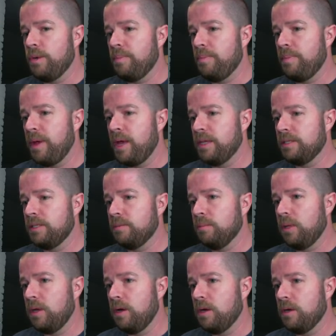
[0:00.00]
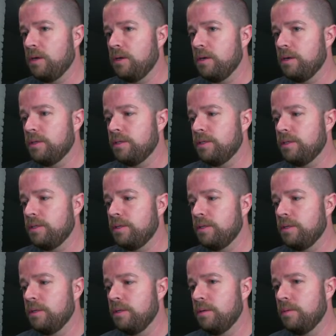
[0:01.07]
Pass to blockers.
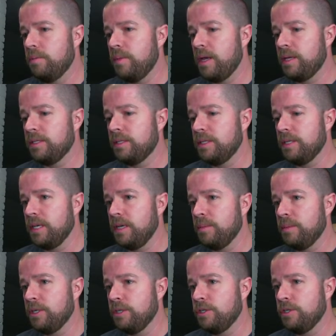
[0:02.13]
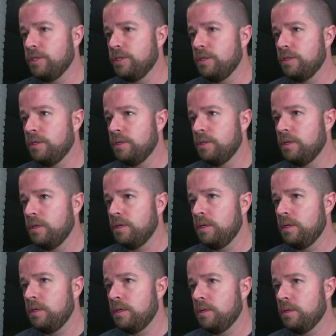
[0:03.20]
Pass to damage.
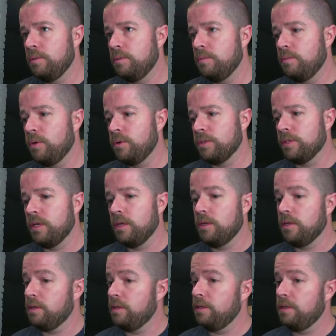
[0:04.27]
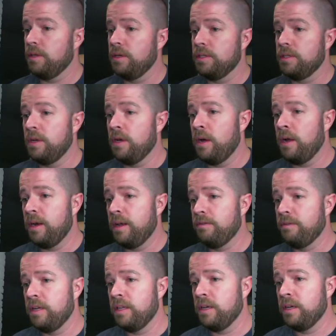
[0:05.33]
Opponent does not have
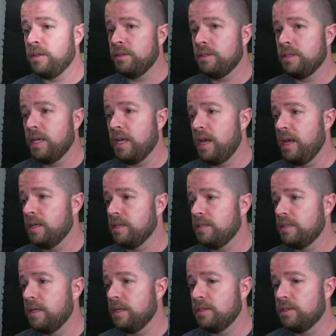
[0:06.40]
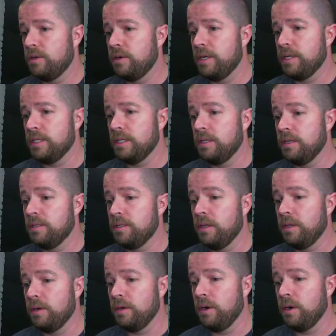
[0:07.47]
anything else to cast. That's crazy. There's another
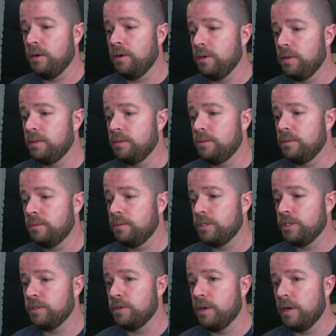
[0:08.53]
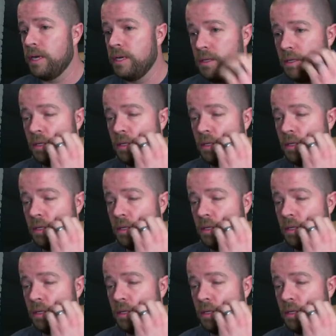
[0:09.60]
Gargoyle, which is great.